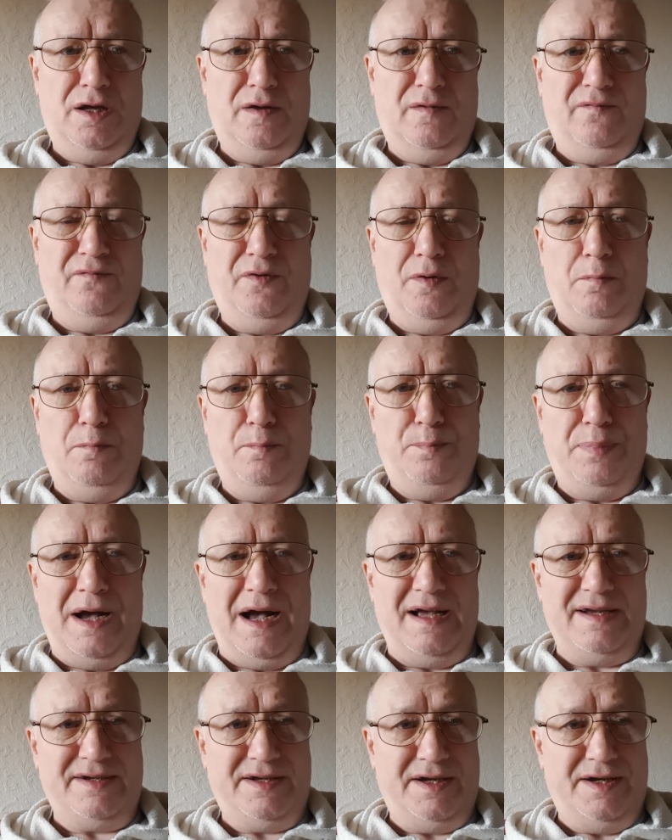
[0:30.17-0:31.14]
from
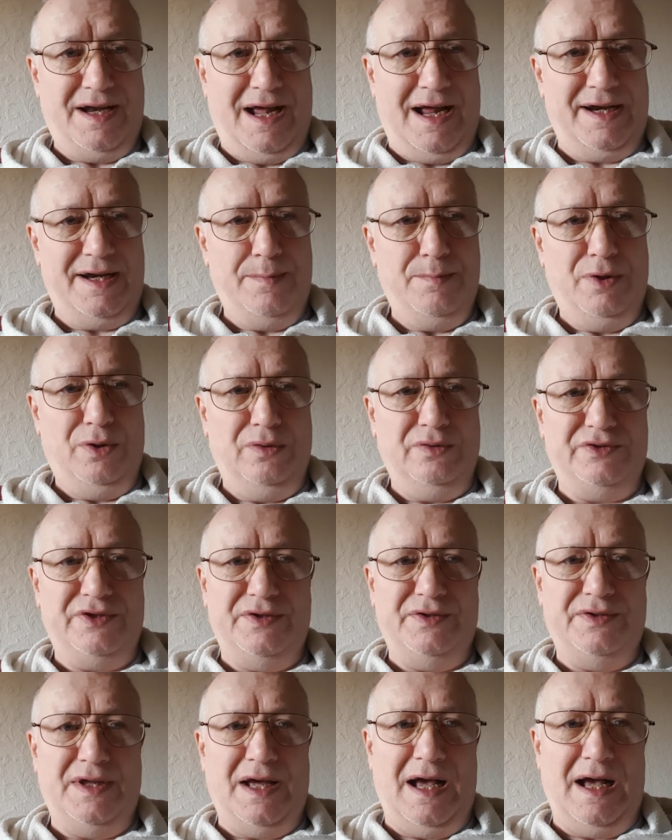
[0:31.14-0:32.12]
past and animals
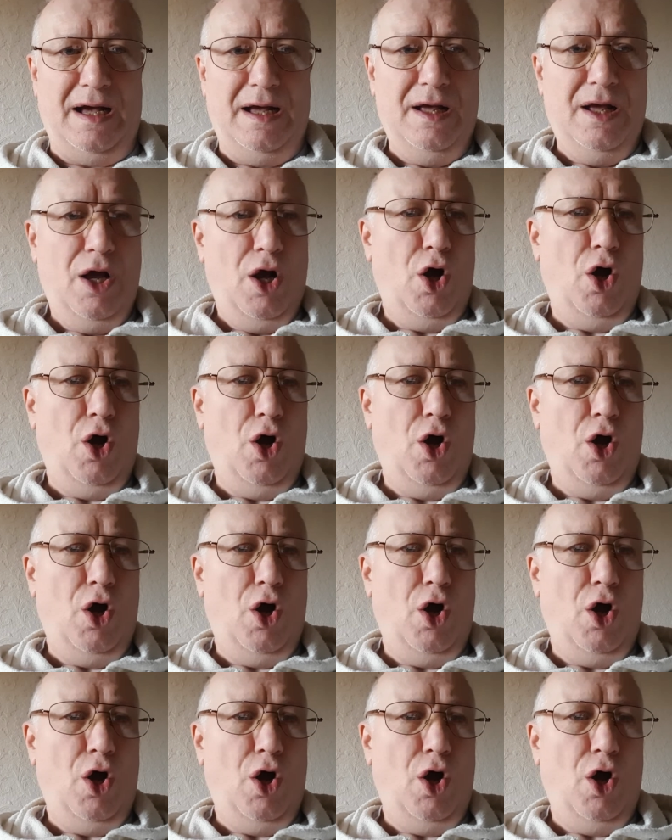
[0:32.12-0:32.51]
and that.